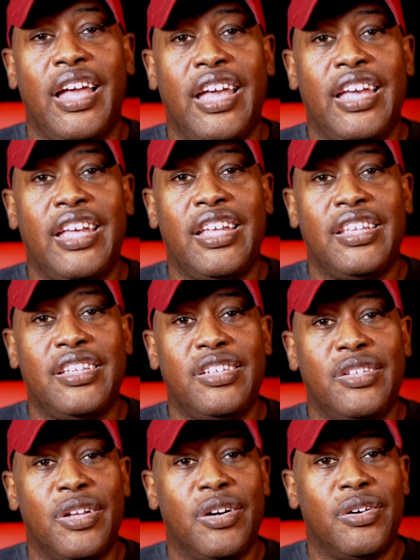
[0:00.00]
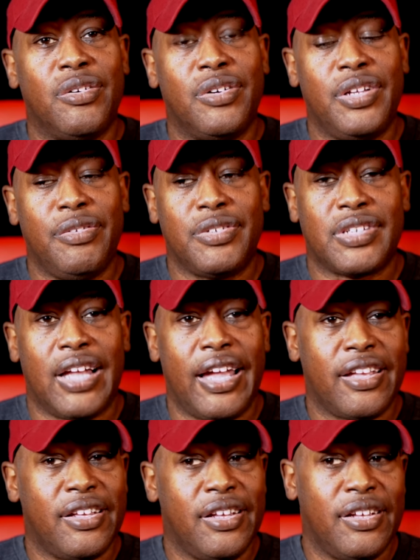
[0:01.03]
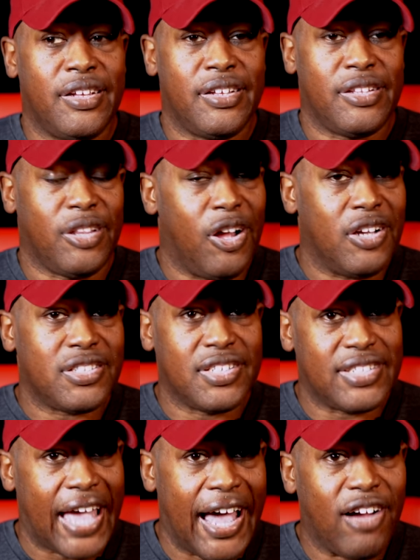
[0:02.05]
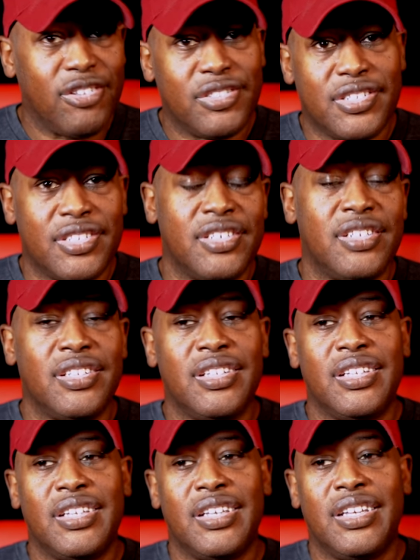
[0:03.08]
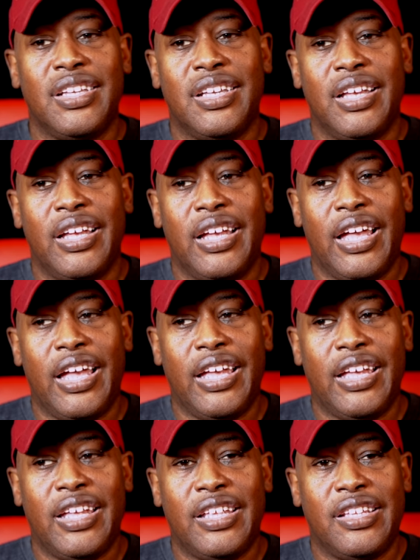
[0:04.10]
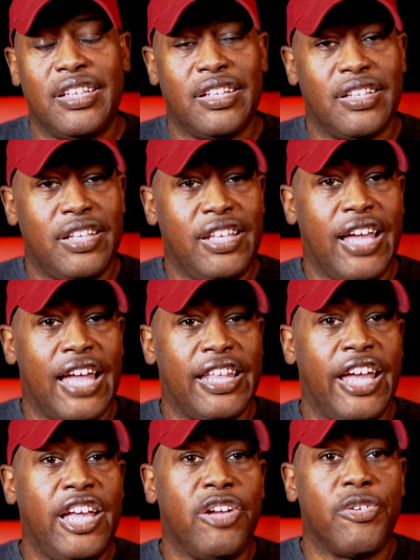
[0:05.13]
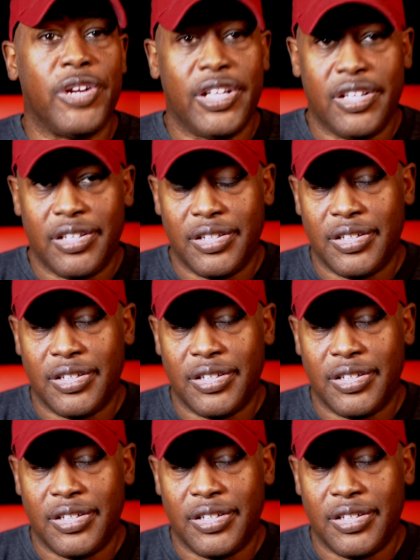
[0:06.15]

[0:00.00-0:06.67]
And, he was like, lost his house and he got angry.